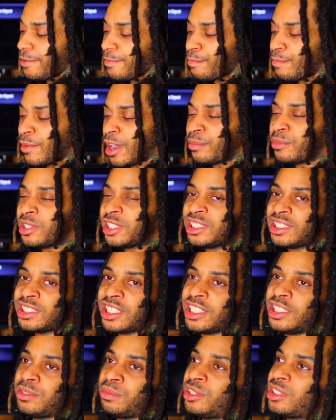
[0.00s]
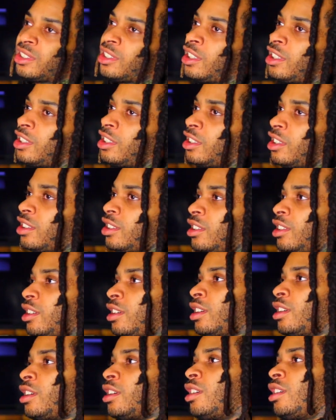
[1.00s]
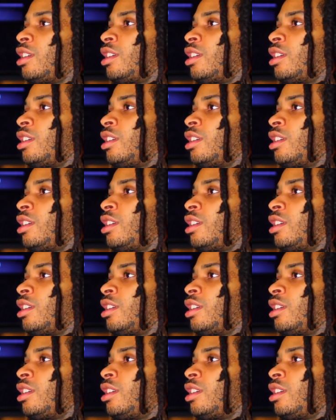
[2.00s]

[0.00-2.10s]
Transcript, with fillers: My mixtapes. Uh, I